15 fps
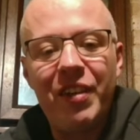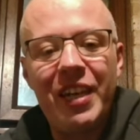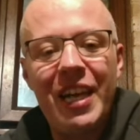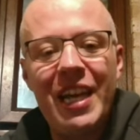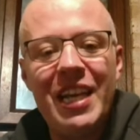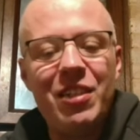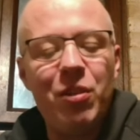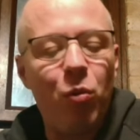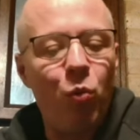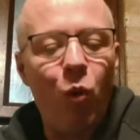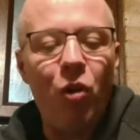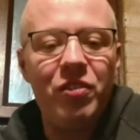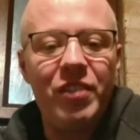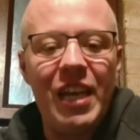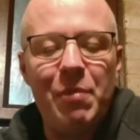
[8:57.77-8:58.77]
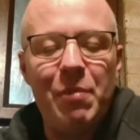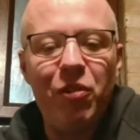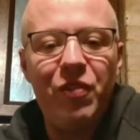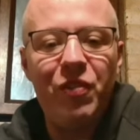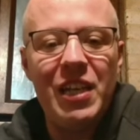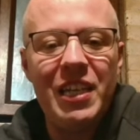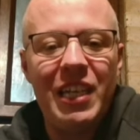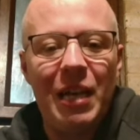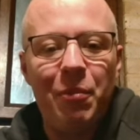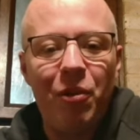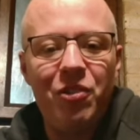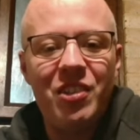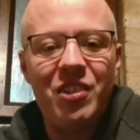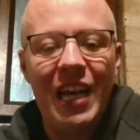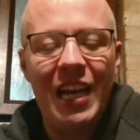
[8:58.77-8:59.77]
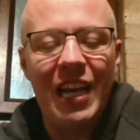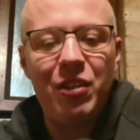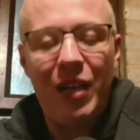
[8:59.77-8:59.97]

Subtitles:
is what team will Philippe Clermont select?